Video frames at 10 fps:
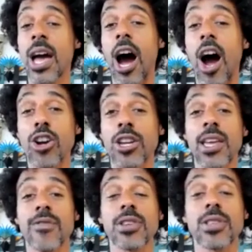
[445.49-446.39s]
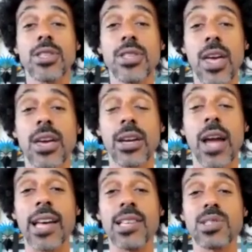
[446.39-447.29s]
our giving thing
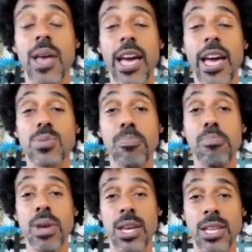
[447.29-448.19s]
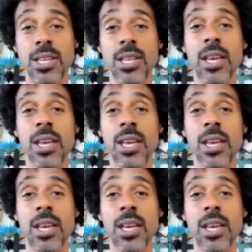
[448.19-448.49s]
as men.